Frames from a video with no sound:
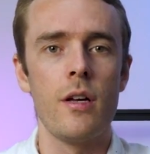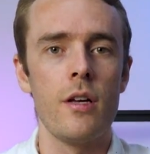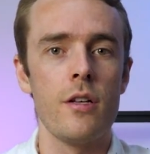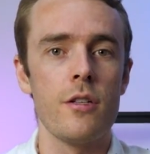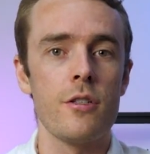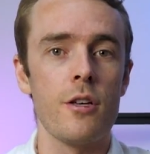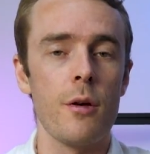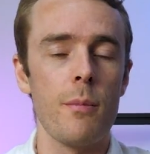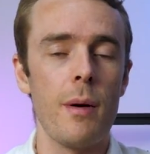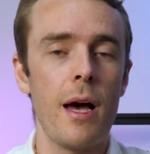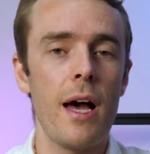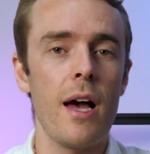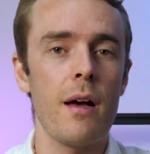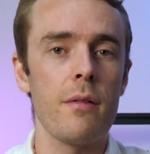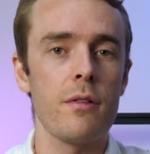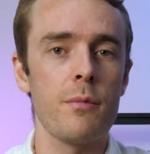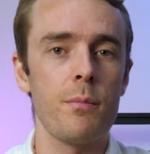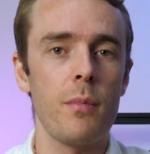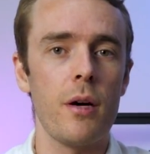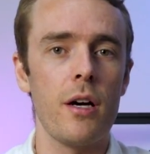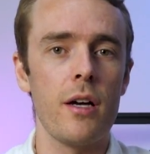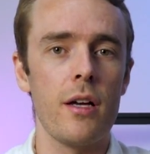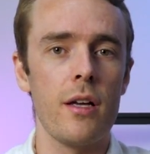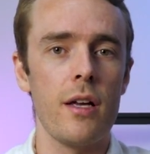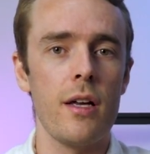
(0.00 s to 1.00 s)
So perhaps
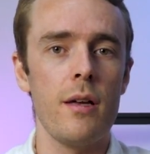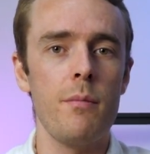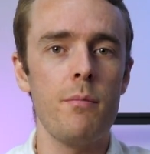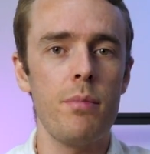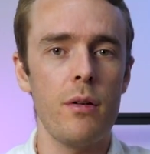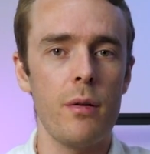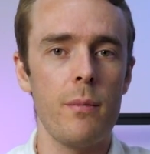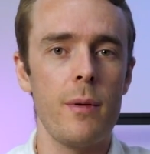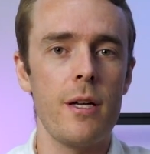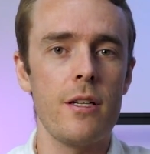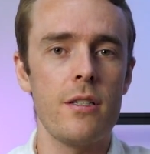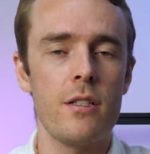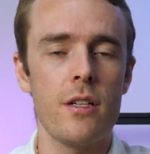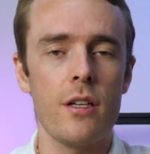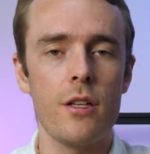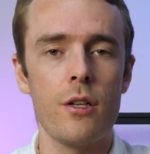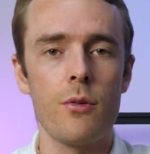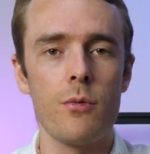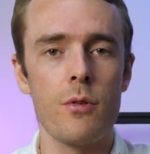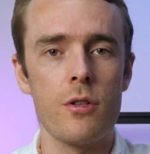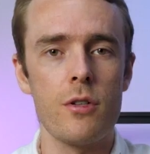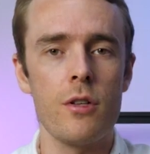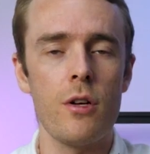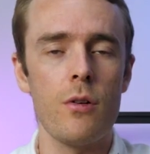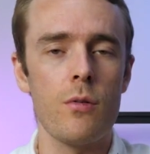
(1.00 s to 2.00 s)
by implementing the
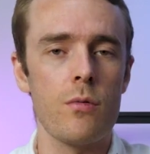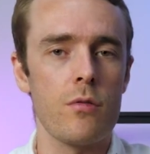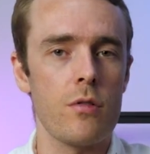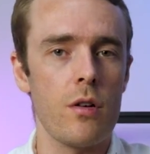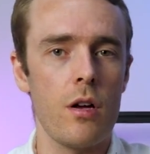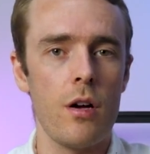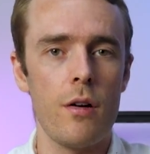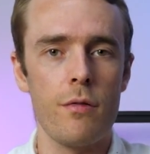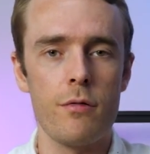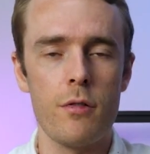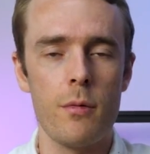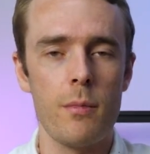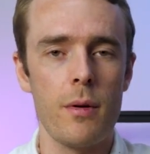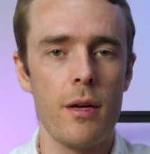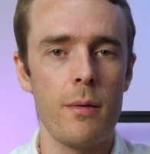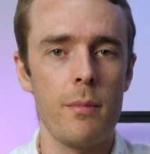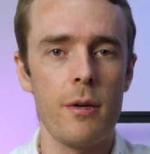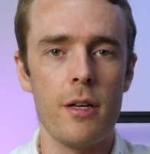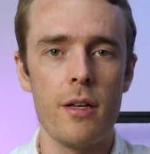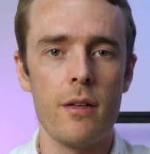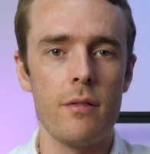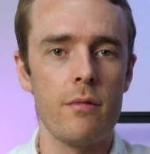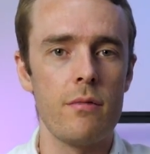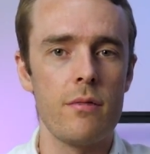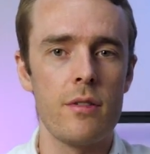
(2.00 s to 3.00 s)
results after
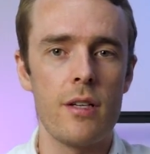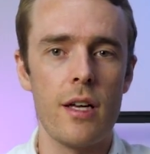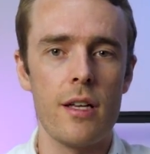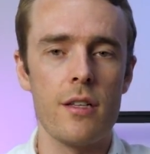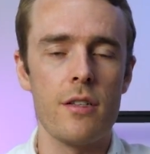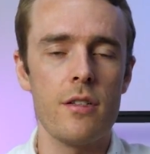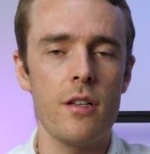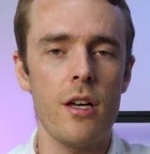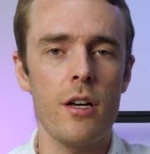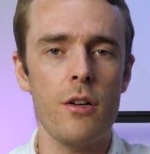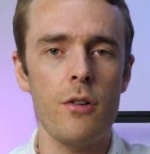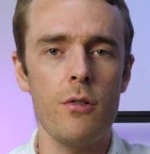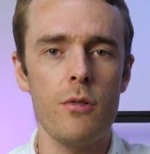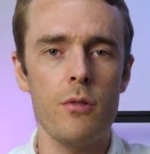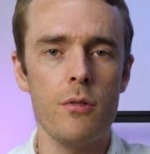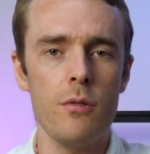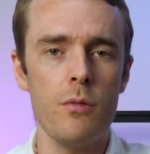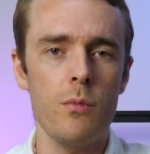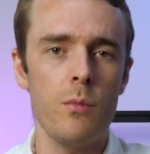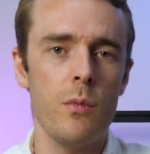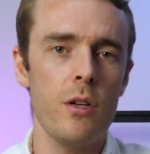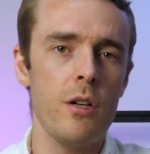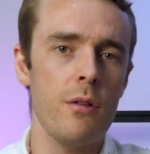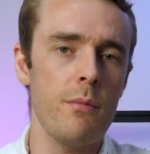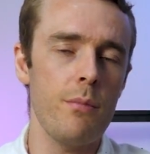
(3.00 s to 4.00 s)
maybe 10 cycles,
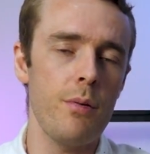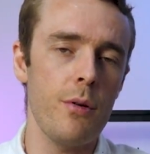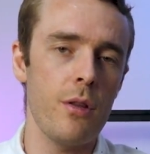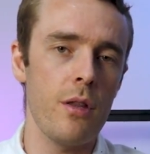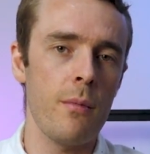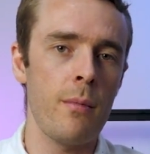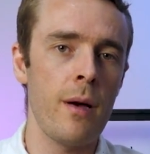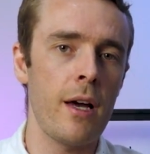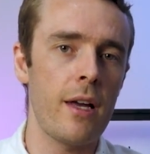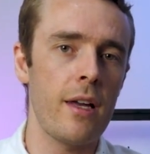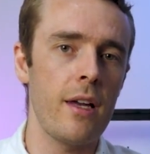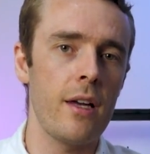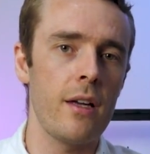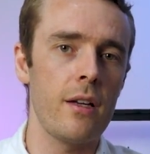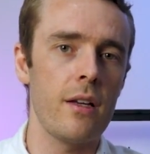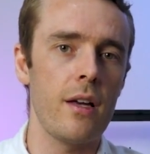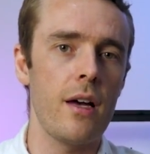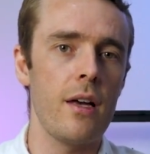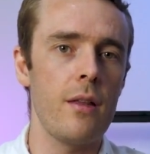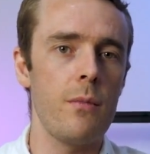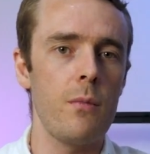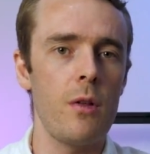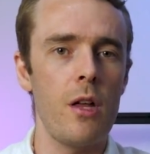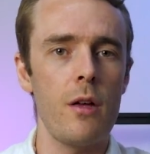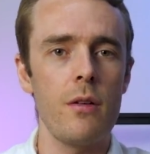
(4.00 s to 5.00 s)
we can put them back in
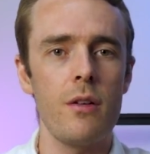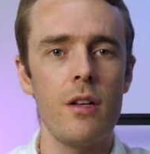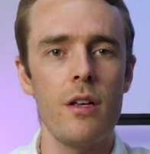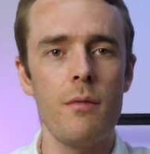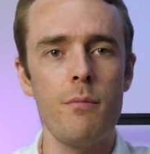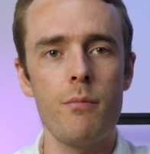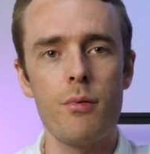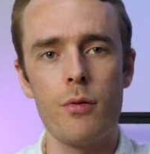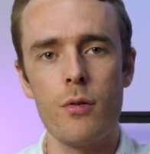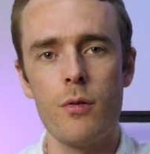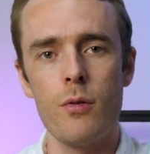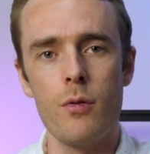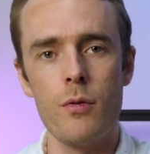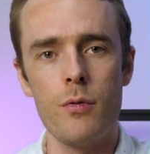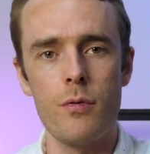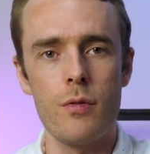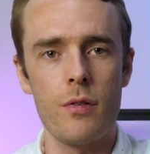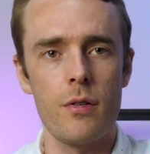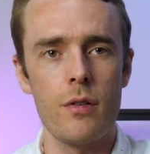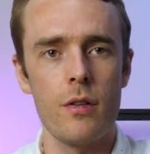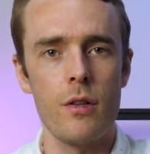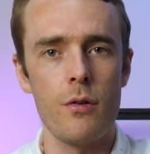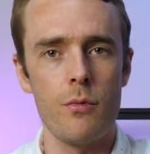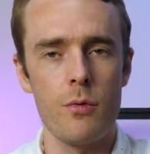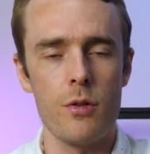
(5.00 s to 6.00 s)
and then improve
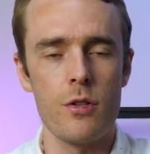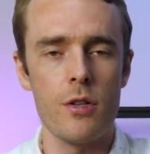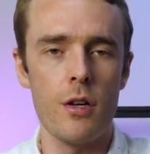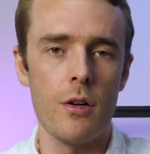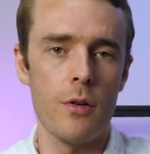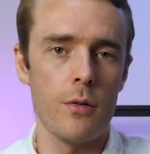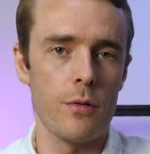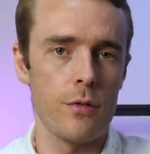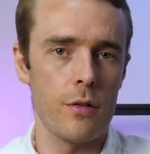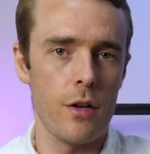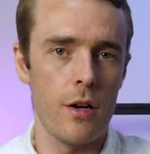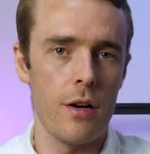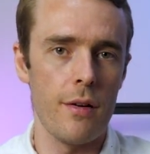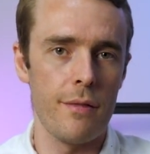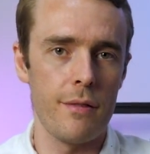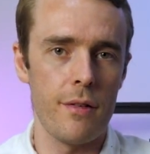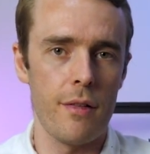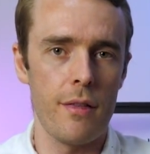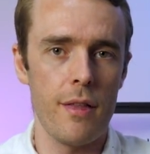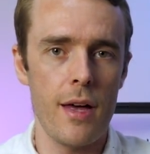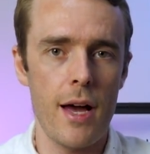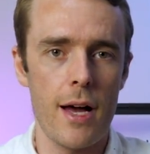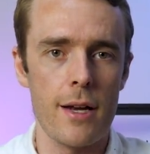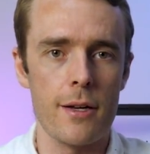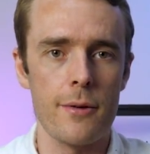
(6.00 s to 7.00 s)
the results after
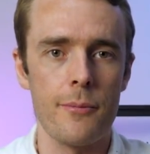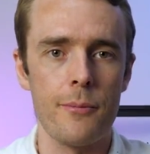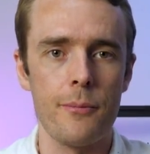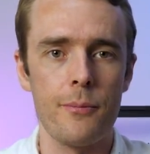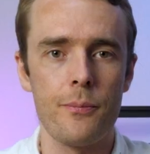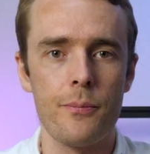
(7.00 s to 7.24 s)
that.